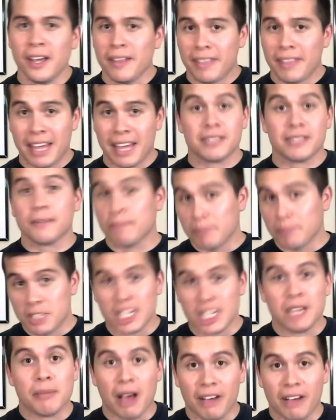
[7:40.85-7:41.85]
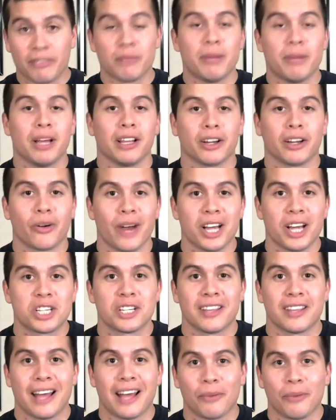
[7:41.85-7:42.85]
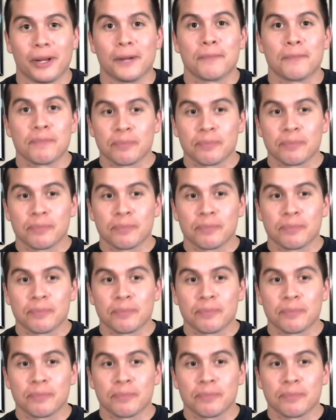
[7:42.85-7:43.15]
that Team Alpha Male aggression that we